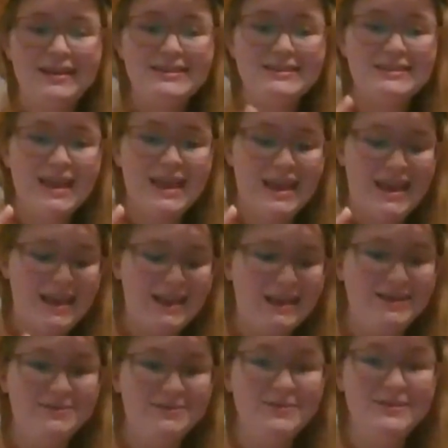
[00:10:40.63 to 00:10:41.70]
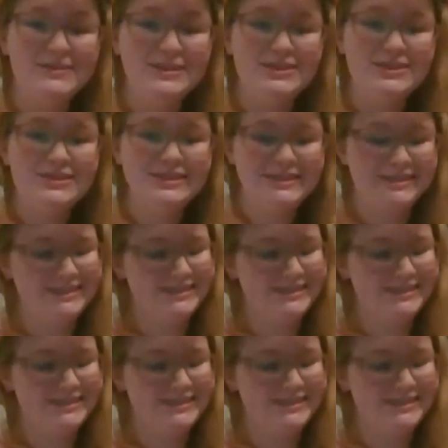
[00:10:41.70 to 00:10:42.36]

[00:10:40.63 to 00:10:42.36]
It's a, was a,